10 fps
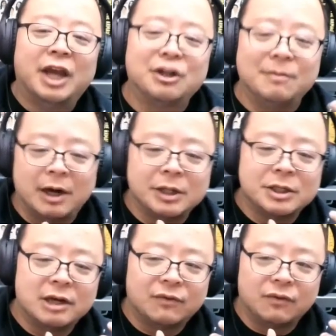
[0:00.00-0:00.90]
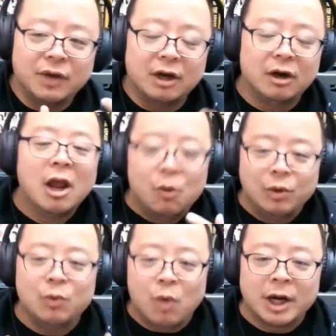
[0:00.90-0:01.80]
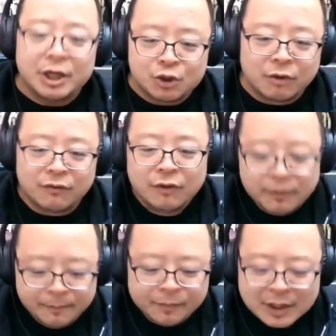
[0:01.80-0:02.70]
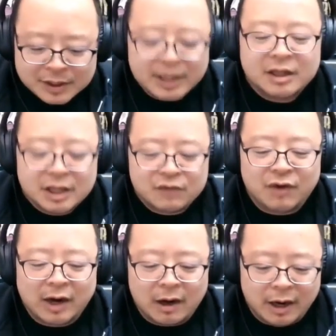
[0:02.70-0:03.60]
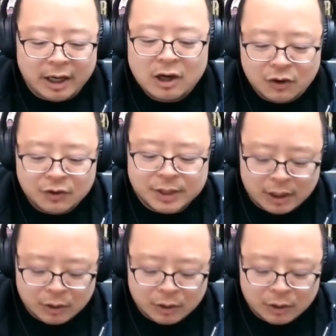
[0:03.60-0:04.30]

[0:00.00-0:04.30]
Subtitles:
American stuff over here. We want to just sort of sit at this fire and coax it.